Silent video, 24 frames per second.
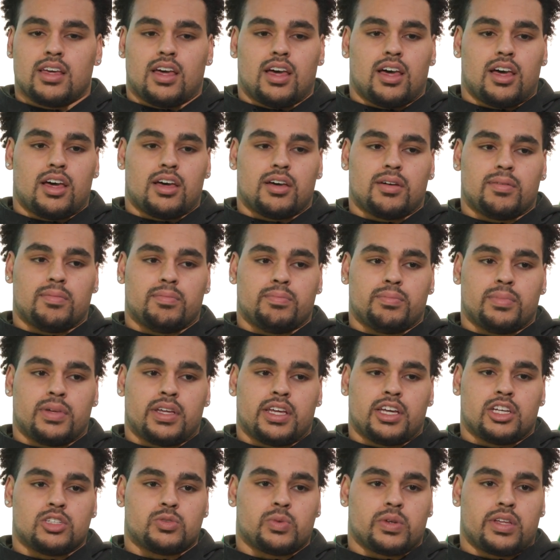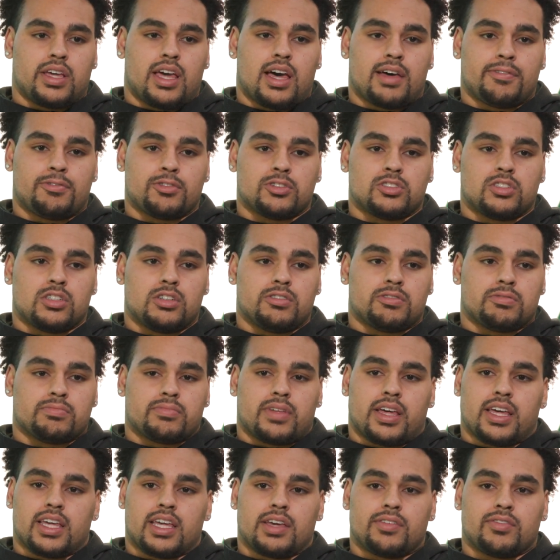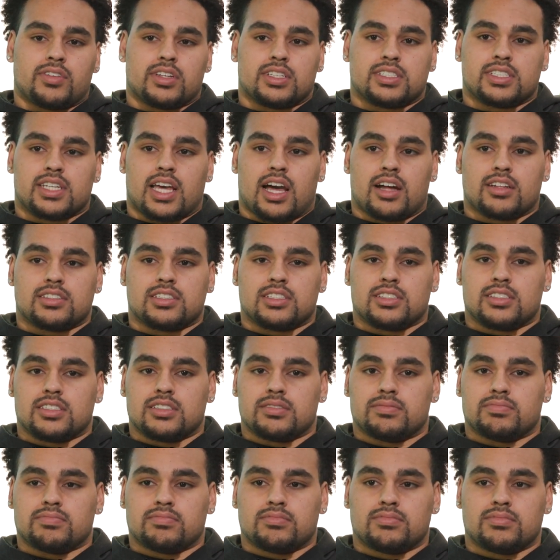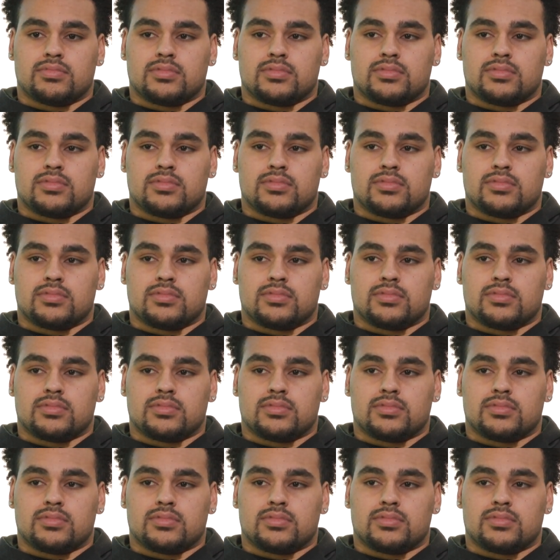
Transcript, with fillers: Um, but it was really helpful too from like even the scout team,